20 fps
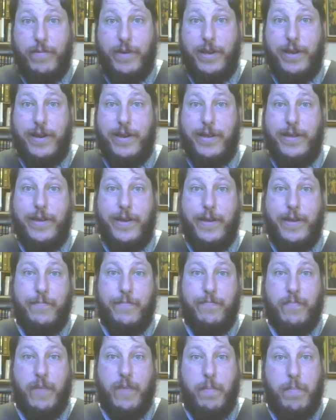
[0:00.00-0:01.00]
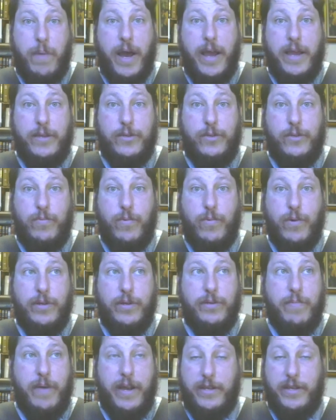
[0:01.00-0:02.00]
We got to get pious
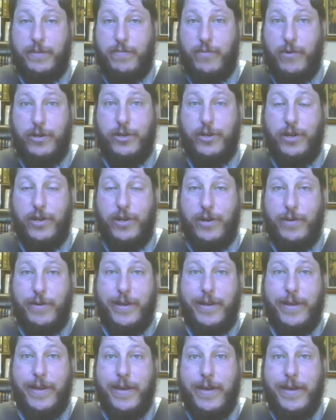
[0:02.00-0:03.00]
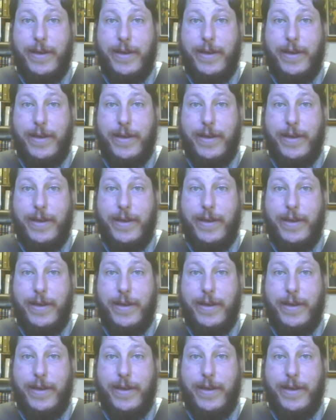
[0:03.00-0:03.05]
works, pious preaching going.